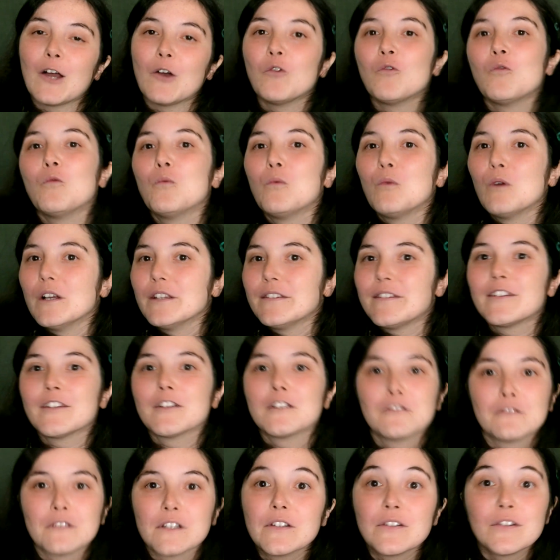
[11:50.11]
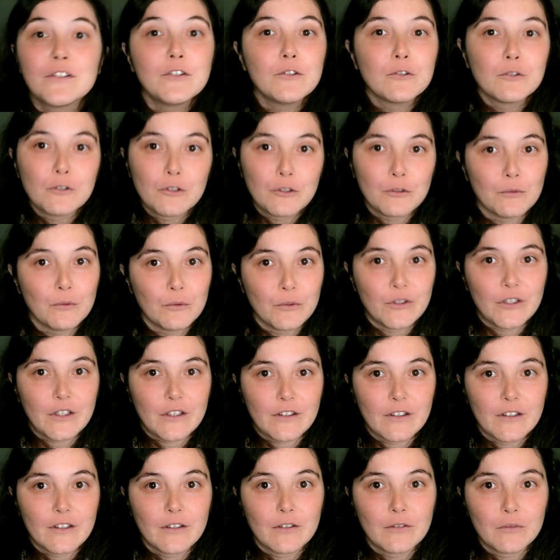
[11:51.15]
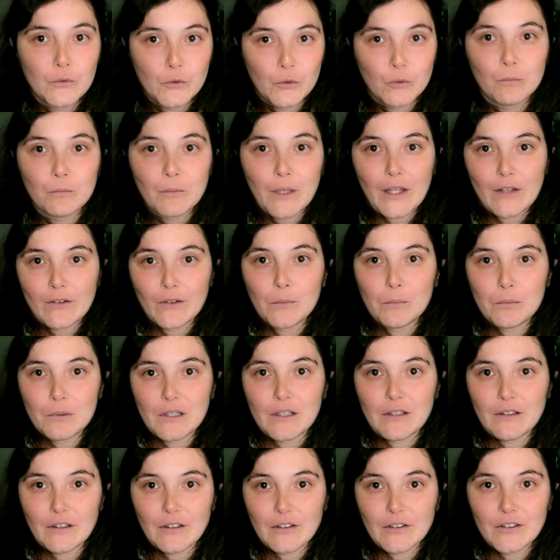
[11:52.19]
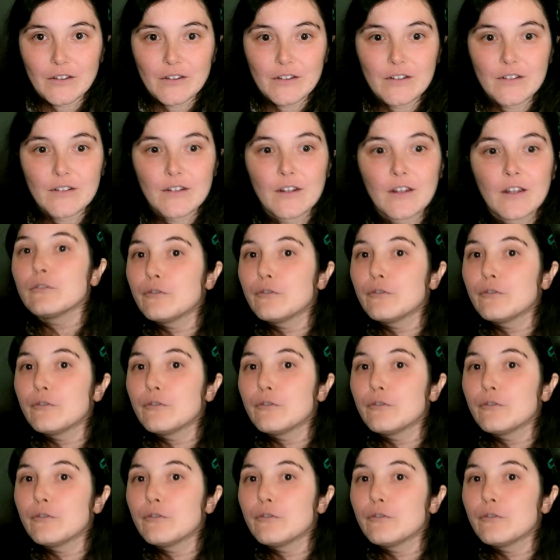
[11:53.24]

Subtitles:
what service you're using to make the playlists.